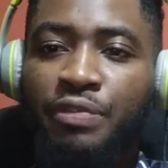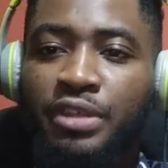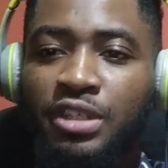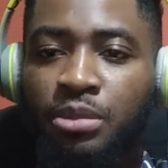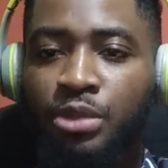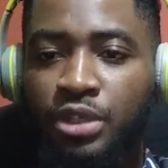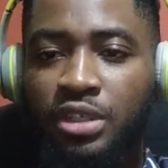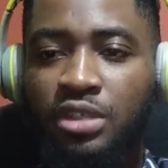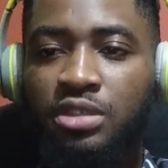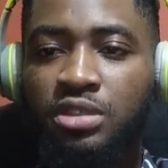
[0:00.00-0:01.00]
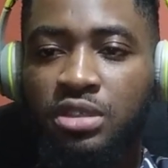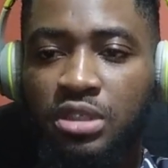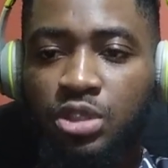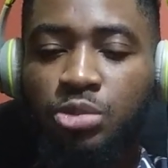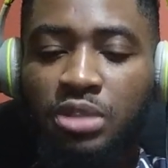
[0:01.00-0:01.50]
African Americans
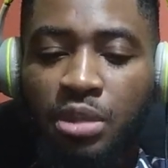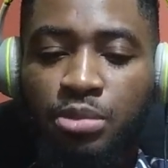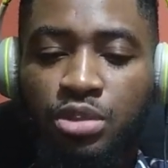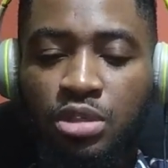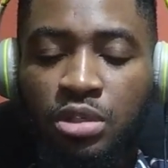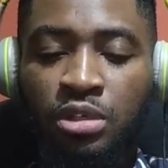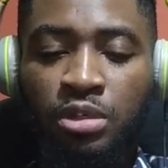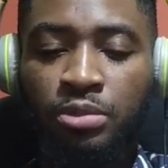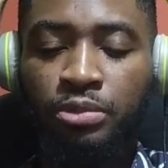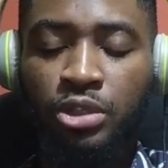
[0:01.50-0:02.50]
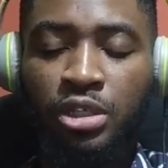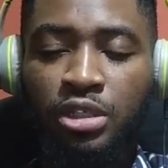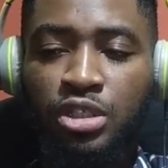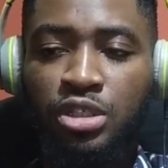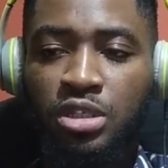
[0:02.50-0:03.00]
sometimes. Okay,
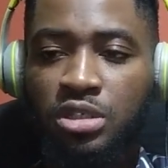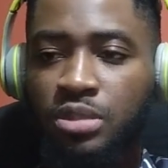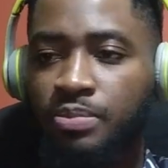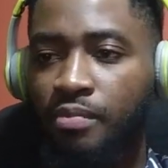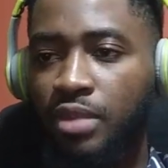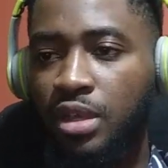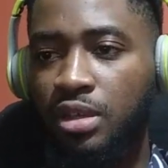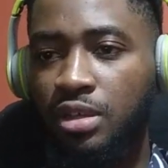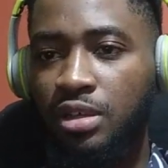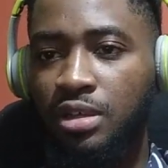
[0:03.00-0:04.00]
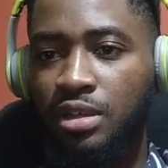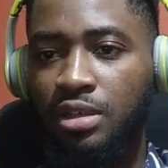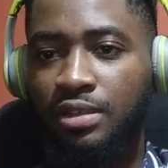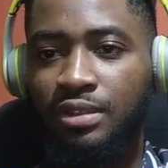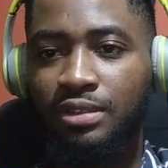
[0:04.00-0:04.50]
this is it.
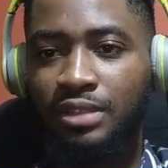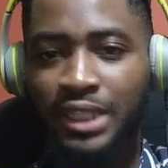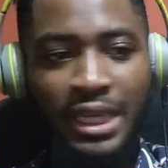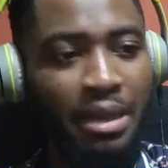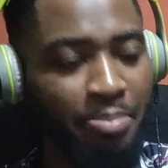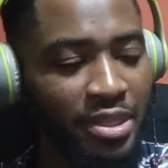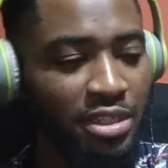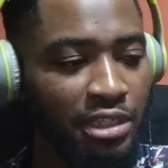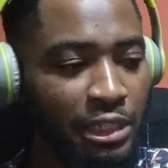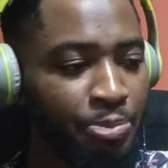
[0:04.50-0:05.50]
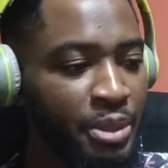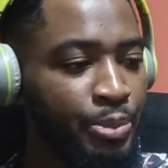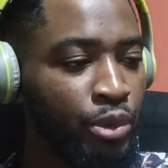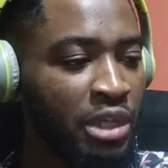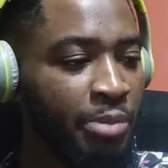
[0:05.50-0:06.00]
They are basically
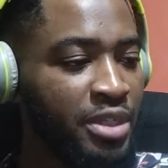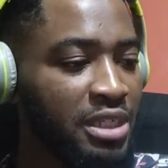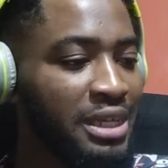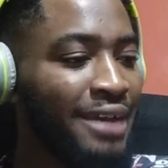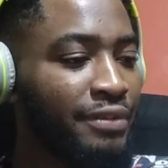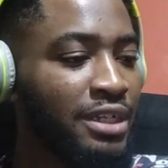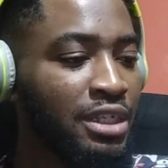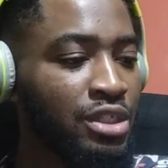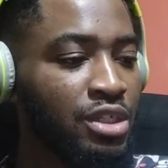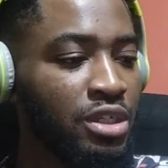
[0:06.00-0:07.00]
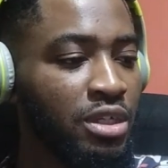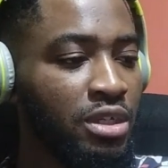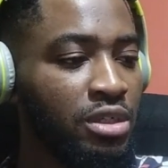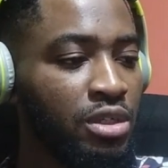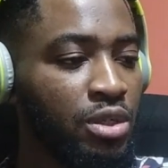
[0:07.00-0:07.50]
people. They are basically Africans,
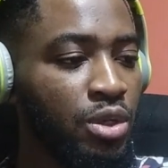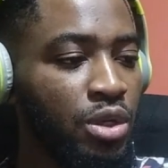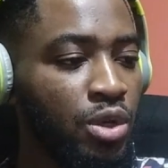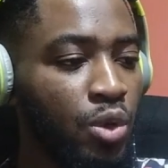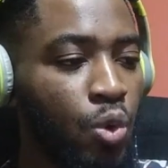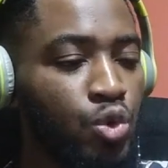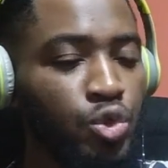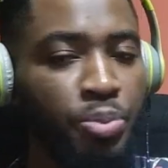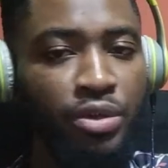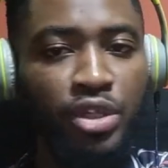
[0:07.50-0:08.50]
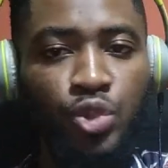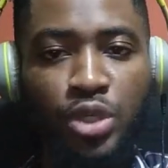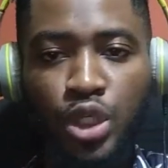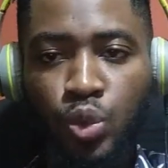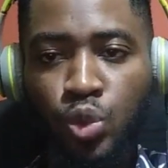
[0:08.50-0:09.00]
whose parents
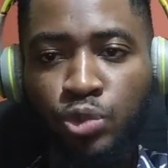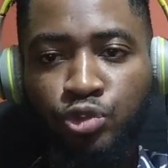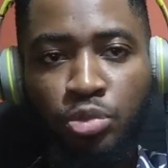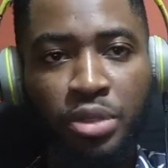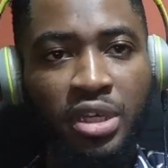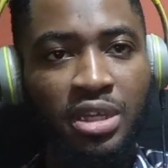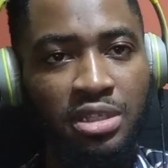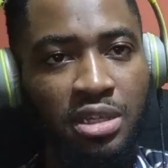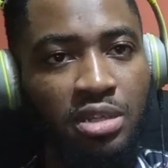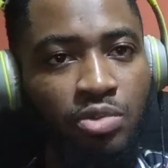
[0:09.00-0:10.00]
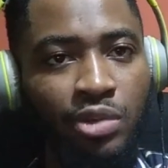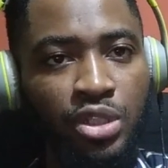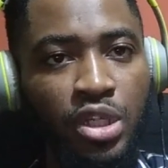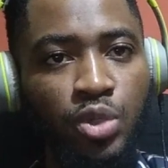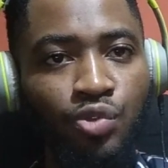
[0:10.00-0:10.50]
were stolen from here and taken
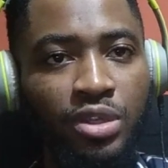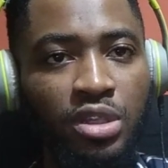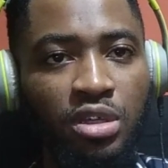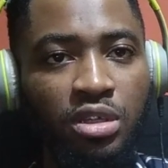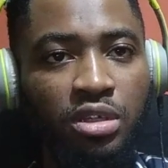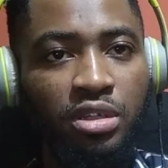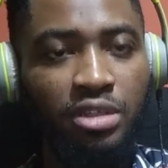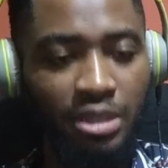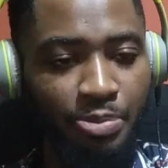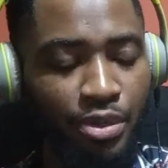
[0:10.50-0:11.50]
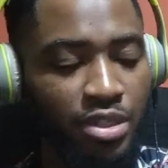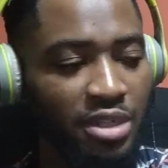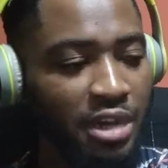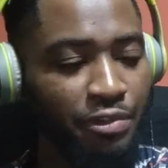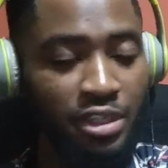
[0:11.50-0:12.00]
over there. Their parents
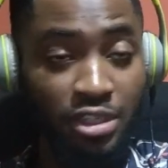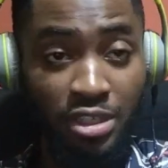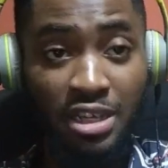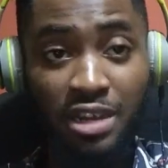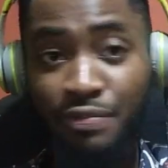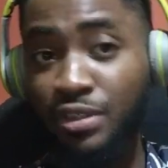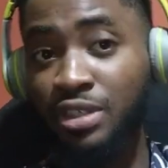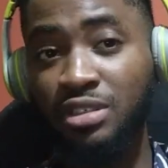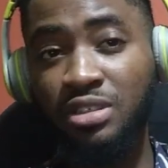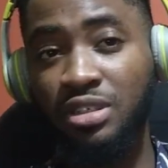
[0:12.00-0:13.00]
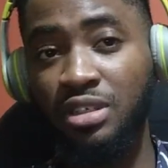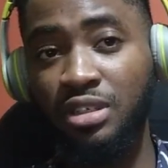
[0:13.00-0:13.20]
are Africans. They are Africans.